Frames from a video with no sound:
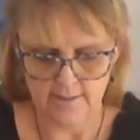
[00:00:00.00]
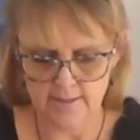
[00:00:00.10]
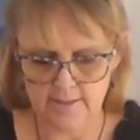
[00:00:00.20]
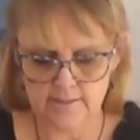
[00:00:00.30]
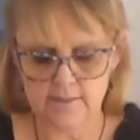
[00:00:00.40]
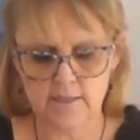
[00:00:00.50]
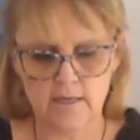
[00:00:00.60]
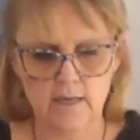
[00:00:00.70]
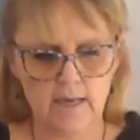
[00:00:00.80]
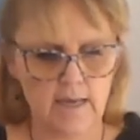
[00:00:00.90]
let's
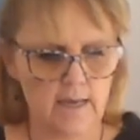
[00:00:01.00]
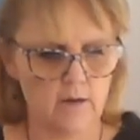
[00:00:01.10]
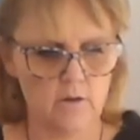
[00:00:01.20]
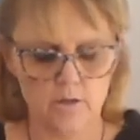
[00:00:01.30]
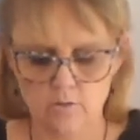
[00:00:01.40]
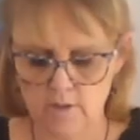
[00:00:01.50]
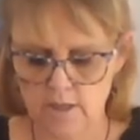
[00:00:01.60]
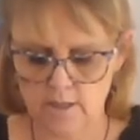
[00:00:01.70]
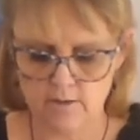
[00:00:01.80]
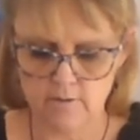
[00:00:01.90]
see how you
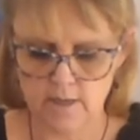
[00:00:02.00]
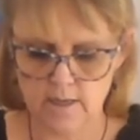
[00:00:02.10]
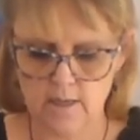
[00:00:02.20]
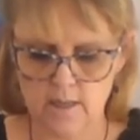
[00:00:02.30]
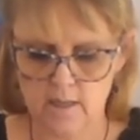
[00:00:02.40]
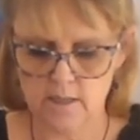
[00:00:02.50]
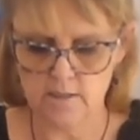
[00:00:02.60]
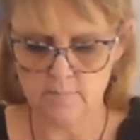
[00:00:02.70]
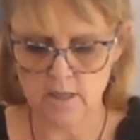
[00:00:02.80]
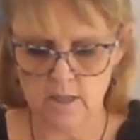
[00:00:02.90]
are going
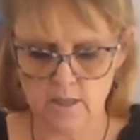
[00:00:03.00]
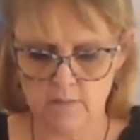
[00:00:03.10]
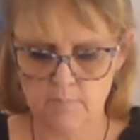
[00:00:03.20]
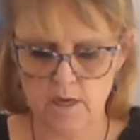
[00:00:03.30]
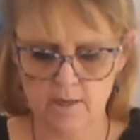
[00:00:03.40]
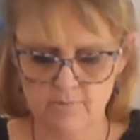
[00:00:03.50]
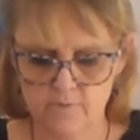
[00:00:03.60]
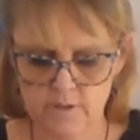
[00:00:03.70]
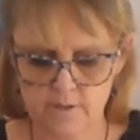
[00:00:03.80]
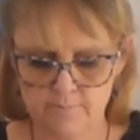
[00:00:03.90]
this month, my
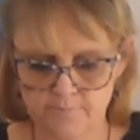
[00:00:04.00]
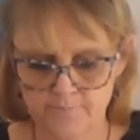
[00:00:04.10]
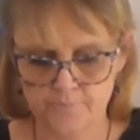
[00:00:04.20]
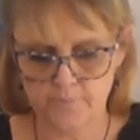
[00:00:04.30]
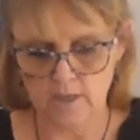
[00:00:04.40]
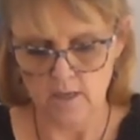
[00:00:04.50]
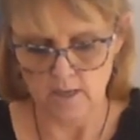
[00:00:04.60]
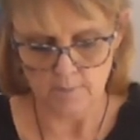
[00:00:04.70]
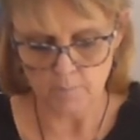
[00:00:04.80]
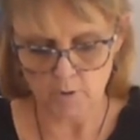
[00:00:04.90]
loves.
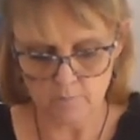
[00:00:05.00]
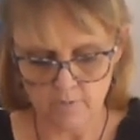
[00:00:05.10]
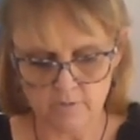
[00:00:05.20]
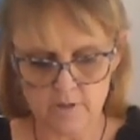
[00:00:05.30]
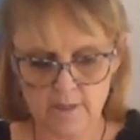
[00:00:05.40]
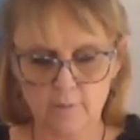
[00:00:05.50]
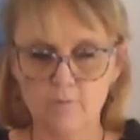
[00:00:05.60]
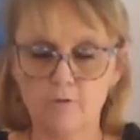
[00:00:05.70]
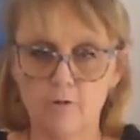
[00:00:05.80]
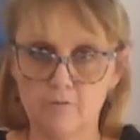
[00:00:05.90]
Bottom of the deck,
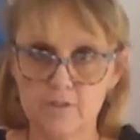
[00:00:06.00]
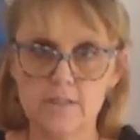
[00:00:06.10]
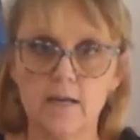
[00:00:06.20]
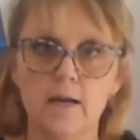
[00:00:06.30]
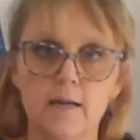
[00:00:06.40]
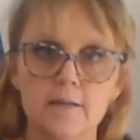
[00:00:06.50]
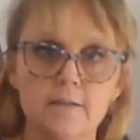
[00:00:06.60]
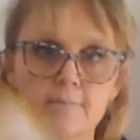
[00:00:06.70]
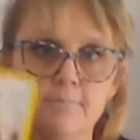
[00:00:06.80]
we've got facade